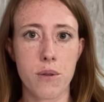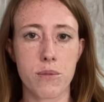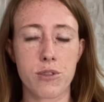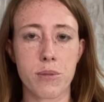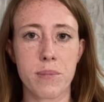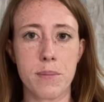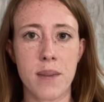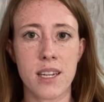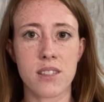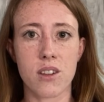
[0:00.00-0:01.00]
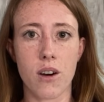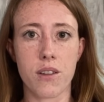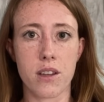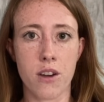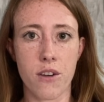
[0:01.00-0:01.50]
which will be based on
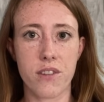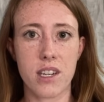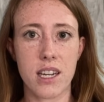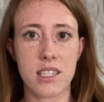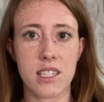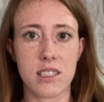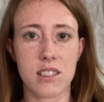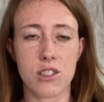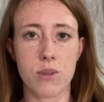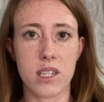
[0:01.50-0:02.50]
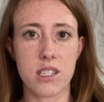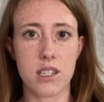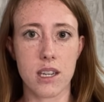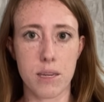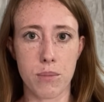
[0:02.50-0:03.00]
the COVID-19
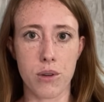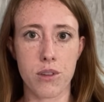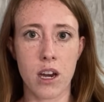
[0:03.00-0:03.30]
situation in both